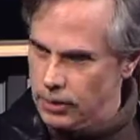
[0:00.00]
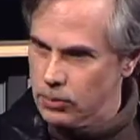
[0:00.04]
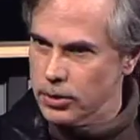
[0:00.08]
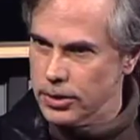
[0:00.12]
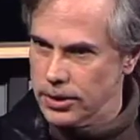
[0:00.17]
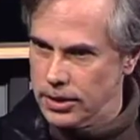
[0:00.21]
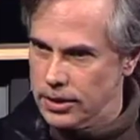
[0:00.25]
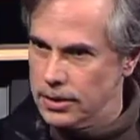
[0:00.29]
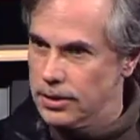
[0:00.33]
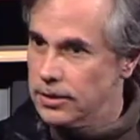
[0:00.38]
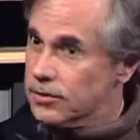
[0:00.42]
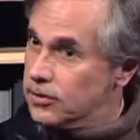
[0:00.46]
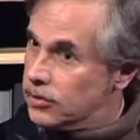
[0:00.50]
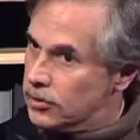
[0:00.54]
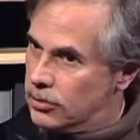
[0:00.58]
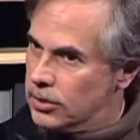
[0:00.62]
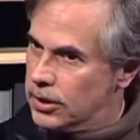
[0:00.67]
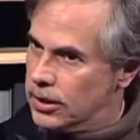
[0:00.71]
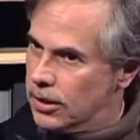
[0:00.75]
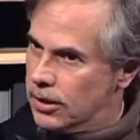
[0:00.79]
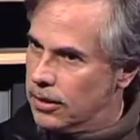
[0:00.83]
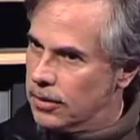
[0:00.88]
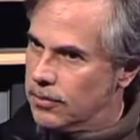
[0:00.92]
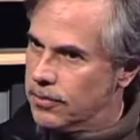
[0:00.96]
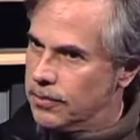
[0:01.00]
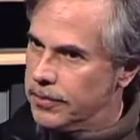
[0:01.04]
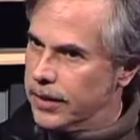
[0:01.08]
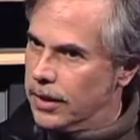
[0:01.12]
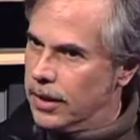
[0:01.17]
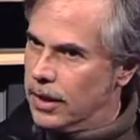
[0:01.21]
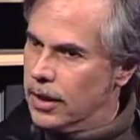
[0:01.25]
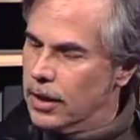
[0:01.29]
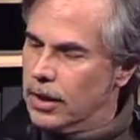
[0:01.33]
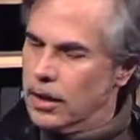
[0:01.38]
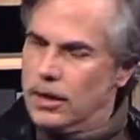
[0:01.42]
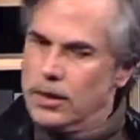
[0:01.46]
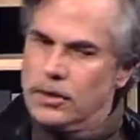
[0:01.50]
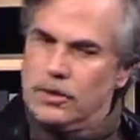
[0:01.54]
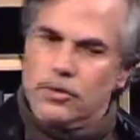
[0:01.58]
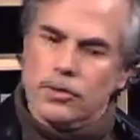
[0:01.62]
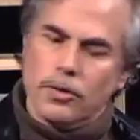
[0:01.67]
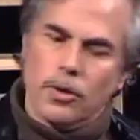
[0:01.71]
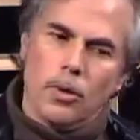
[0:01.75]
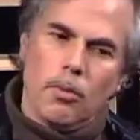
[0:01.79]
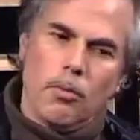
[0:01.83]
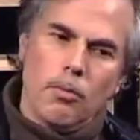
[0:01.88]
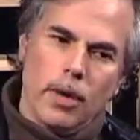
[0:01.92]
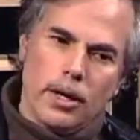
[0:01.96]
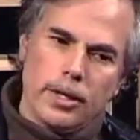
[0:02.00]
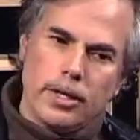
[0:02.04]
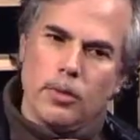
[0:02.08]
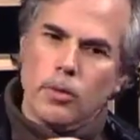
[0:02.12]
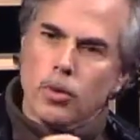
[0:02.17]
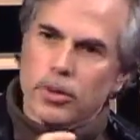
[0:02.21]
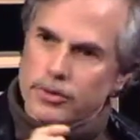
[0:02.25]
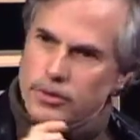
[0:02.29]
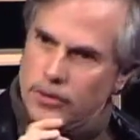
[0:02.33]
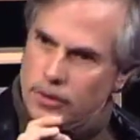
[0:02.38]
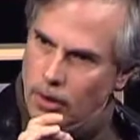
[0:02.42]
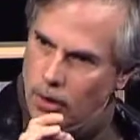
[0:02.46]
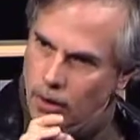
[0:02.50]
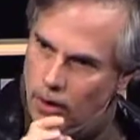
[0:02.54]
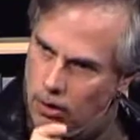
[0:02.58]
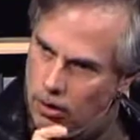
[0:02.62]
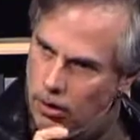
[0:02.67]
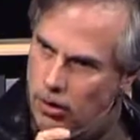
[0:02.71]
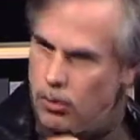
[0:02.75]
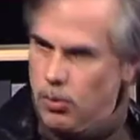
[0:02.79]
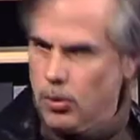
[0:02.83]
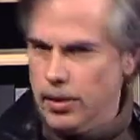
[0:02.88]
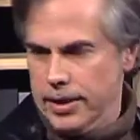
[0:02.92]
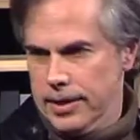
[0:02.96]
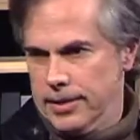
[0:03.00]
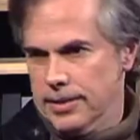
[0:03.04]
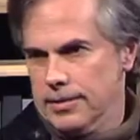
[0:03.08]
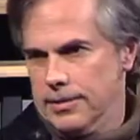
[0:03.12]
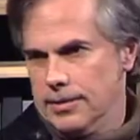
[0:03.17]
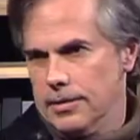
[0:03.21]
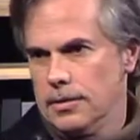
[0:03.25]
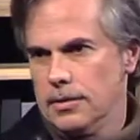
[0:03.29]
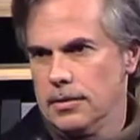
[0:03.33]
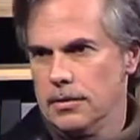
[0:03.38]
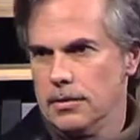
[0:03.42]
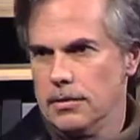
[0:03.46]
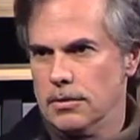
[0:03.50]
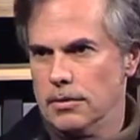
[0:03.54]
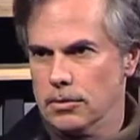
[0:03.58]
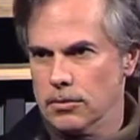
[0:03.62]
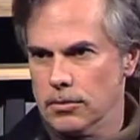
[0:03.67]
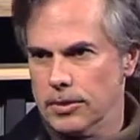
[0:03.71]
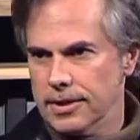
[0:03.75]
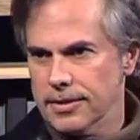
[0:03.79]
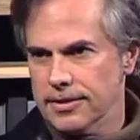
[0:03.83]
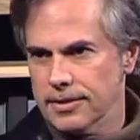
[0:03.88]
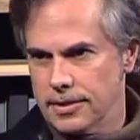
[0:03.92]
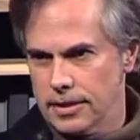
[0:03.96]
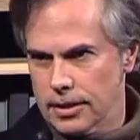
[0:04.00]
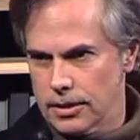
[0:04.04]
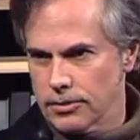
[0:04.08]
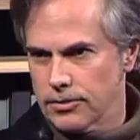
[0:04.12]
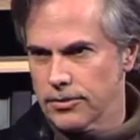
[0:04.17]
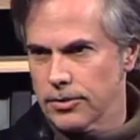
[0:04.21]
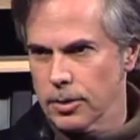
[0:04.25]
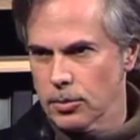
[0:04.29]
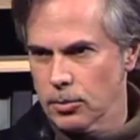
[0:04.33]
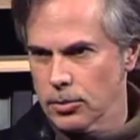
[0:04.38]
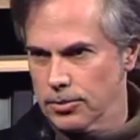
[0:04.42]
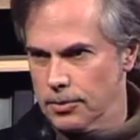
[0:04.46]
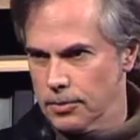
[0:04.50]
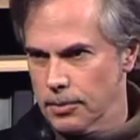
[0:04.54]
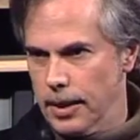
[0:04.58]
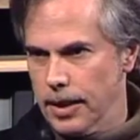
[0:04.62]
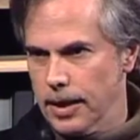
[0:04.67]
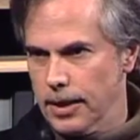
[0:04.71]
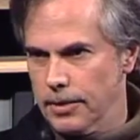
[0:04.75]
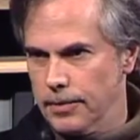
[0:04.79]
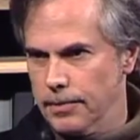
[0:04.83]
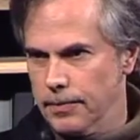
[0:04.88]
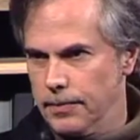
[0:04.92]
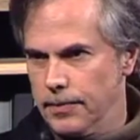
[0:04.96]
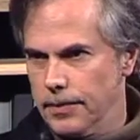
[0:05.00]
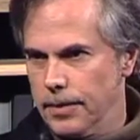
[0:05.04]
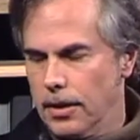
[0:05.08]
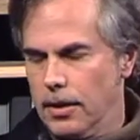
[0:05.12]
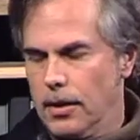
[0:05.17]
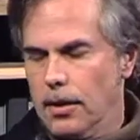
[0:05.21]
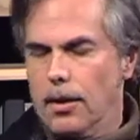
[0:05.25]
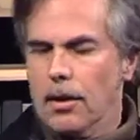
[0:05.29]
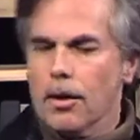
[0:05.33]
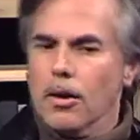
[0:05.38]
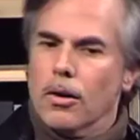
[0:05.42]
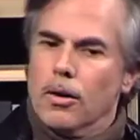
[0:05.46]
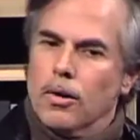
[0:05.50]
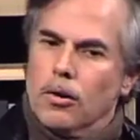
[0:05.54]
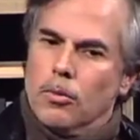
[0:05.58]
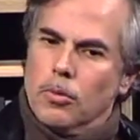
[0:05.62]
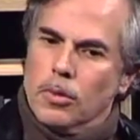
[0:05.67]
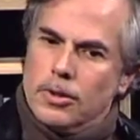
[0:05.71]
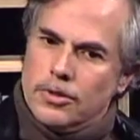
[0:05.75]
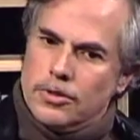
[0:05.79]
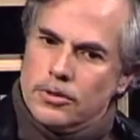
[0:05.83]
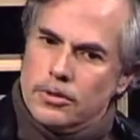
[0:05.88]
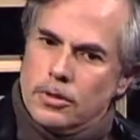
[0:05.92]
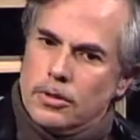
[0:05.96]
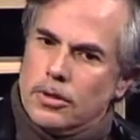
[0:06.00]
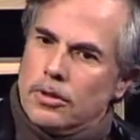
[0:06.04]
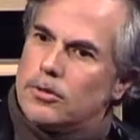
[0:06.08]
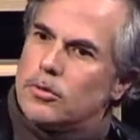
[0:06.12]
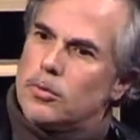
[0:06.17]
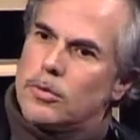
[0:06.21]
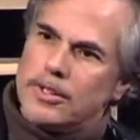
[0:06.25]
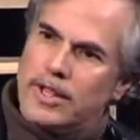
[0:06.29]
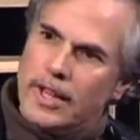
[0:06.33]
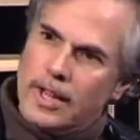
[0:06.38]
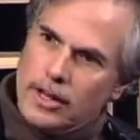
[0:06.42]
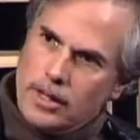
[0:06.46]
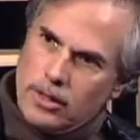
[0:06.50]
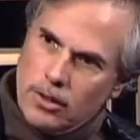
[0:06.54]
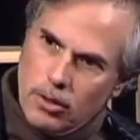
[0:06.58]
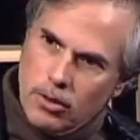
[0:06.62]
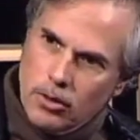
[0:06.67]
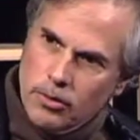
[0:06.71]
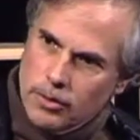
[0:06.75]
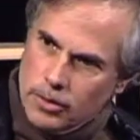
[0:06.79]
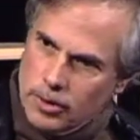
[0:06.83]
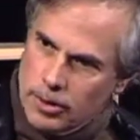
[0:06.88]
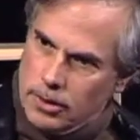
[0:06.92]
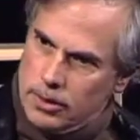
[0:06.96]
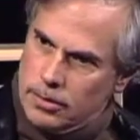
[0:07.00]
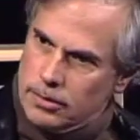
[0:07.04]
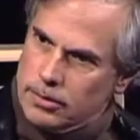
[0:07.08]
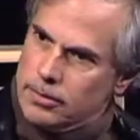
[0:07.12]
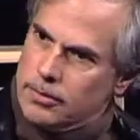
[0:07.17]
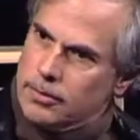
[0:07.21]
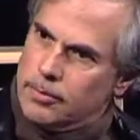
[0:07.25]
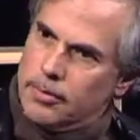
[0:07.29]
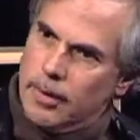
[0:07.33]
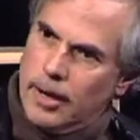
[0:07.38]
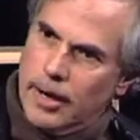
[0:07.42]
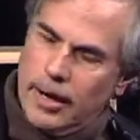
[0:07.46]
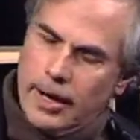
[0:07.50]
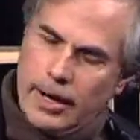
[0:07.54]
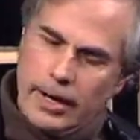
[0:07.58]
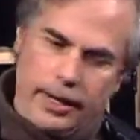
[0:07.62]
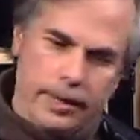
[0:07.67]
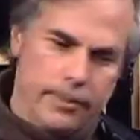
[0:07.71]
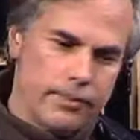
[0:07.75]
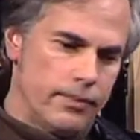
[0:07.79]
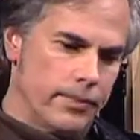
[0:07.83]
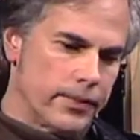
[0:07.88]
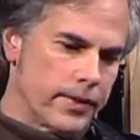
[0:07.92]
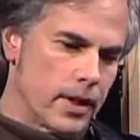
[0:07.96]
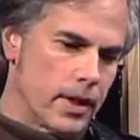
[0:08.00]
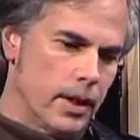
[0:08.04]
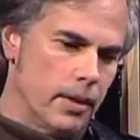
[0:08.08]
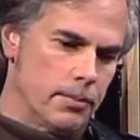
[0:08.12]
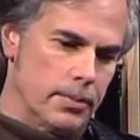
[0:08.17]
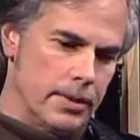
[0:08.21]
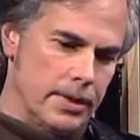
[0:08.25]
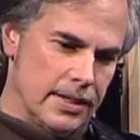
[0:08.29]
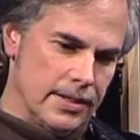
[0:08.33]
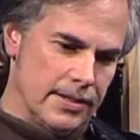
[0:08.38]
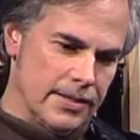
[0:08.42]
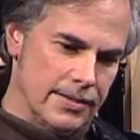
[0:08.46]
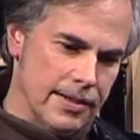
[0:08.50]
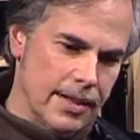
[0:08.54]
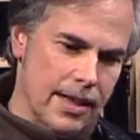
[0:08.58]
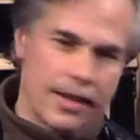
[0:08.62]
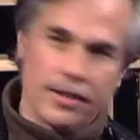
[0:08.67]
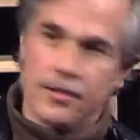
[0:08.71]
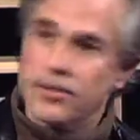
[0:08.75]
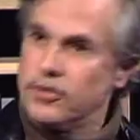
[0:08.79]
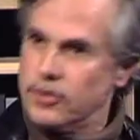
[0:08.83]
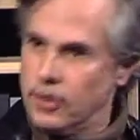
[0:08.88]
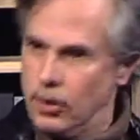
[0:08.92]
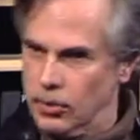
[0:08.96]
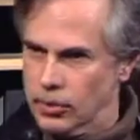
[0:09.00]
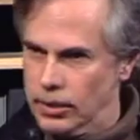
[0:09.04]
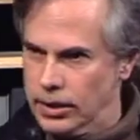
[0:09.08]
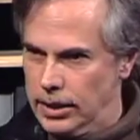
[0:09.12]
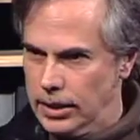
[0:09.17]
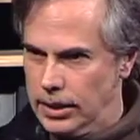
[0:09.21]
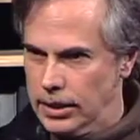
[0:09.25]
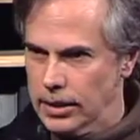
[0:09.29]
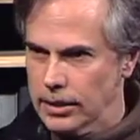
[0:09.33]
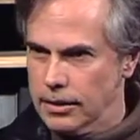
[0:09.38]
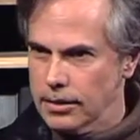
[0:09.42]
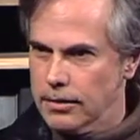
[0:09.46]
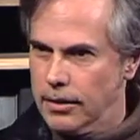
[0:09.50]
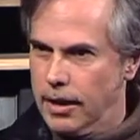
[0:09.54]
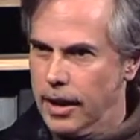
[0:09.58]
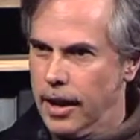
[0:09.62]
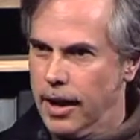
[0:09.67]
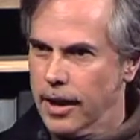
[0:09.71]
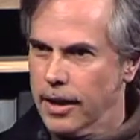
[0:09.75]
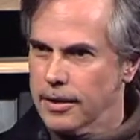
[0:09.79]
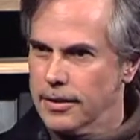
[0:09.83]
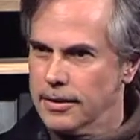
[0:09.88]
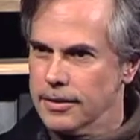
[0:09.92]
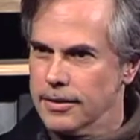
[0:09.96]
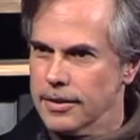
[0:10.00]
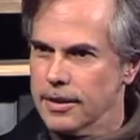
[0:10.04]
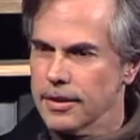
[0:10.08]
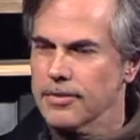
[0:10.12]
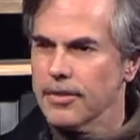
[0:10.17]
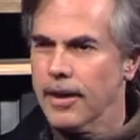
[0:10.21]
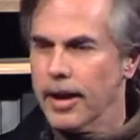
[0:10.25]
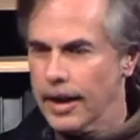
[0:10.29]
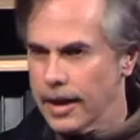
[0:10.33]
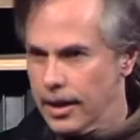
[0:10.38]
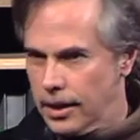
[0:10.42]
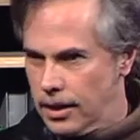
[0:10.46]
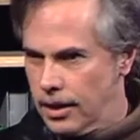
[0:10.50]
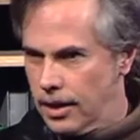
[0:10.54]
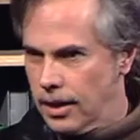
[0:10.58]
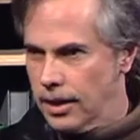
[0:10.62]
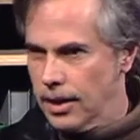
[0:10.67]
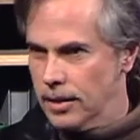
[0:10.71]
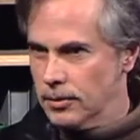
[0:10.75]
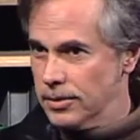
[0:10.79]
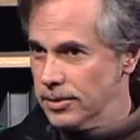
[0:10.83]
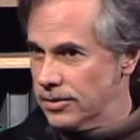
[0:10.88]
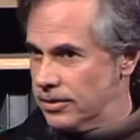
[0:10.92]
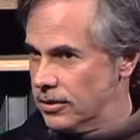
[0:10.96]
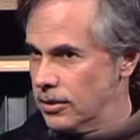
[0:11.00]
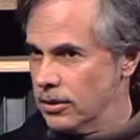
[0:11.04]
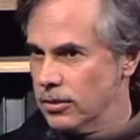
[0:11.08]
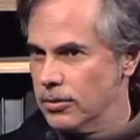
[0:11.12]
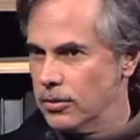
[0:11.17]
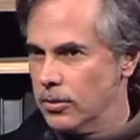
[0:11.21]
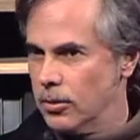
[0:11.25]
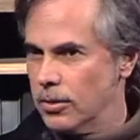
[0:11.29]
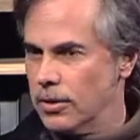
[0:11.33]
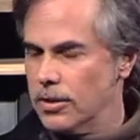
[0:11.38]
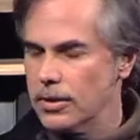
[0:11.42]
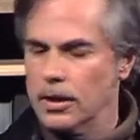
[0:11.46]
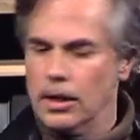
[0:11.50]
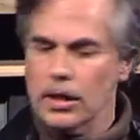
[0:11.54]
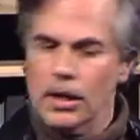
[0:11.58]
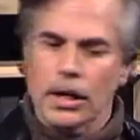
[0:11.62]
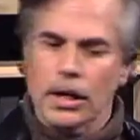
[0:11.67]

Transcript: within the studio. So money wasn't always the reason that a film was made. When the studios were taken over by companies like Sony and Viacom and so forth,